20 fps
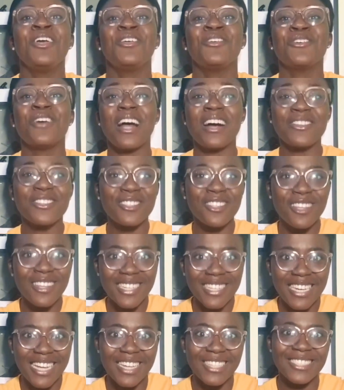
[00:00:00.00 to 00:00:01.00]
You have to
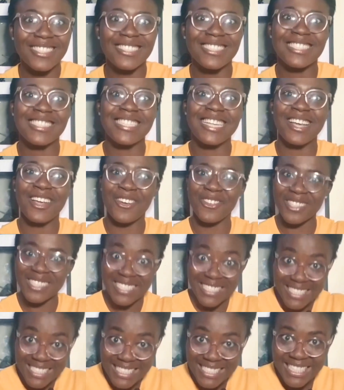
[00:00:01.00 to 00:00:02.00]
learn how to stay
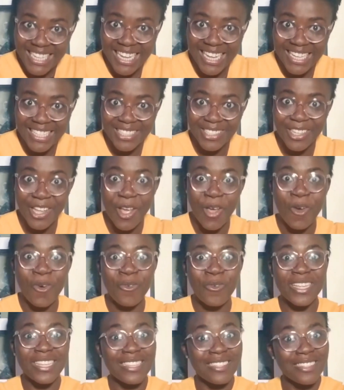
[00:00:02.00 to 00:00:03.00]
consistent
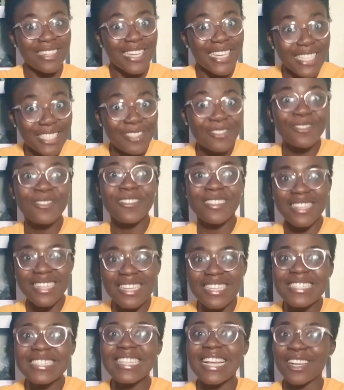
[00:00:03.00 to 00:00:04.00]
with the little
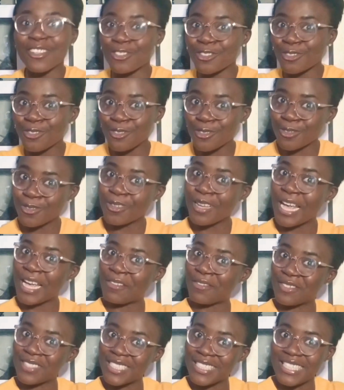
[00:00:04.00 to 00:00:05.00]
things that you do
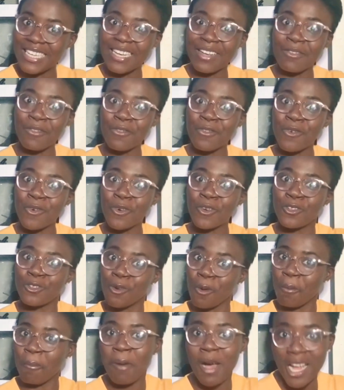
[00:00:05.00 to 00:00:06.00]
every day for
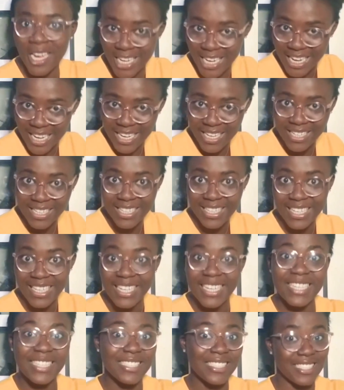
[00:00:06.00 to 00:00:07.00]
your partner,
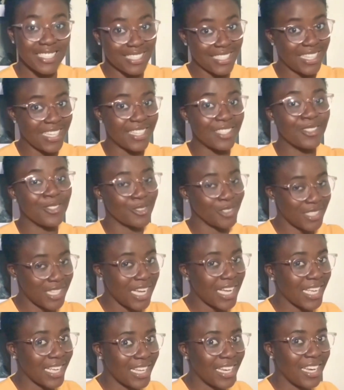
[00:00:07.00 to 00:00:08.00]
in this case, your
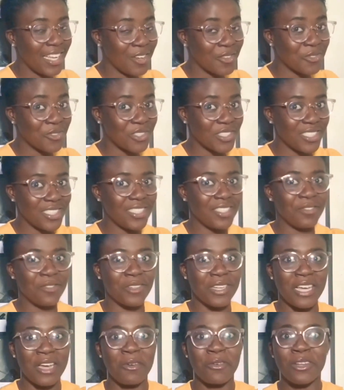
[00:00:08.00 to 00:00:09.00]
target language, if you
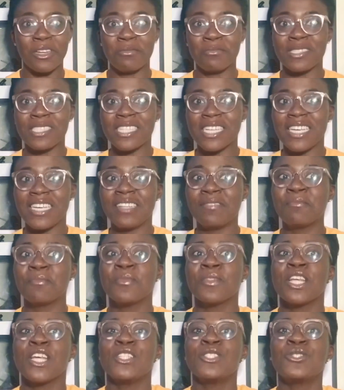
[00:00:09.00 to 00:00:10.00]
get what I'm saying.
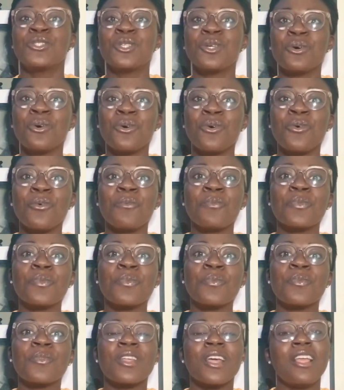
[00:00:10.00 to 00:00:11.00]
So
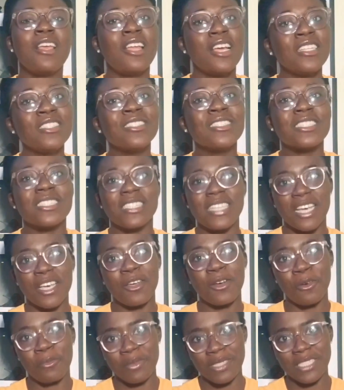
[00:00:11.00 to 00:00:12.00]
learn to stay
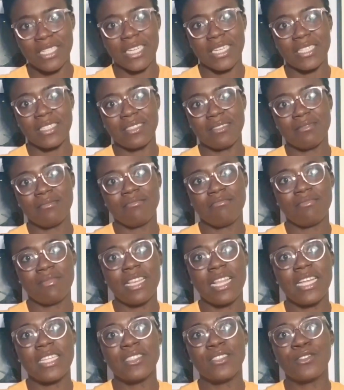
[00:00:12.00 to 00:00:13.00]
committed,
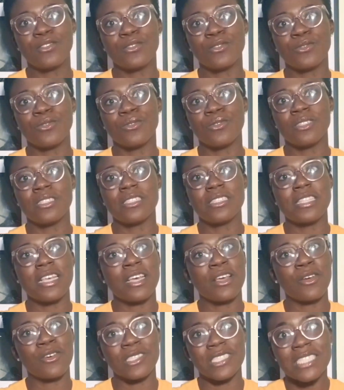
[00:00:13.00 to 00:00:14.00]
learn to stay
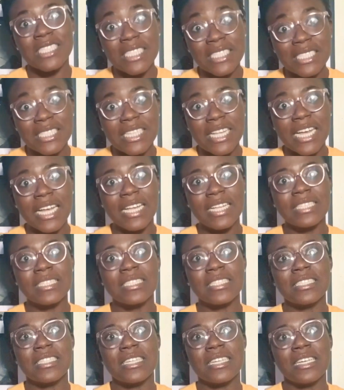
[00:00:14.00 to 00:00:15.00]
consistent.
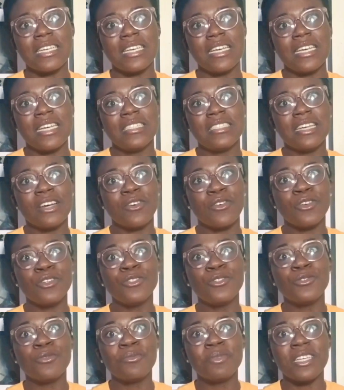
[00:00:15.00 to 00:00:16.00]
There are
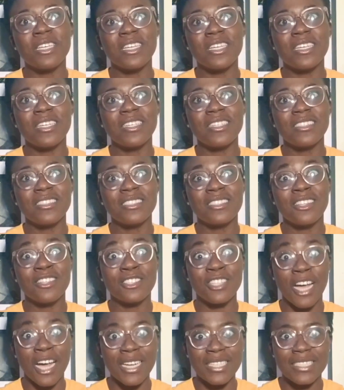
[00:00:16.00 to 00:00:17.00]
going to be the
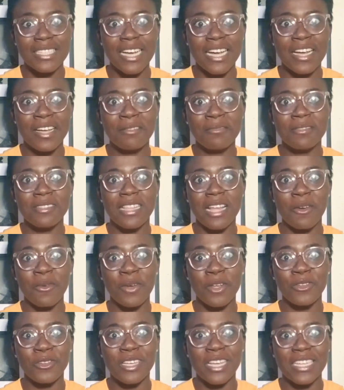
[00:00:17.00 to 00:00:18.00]
dark times, like
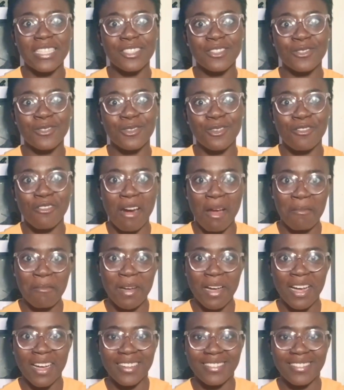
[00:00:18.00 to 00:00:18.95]
when you get into grammar.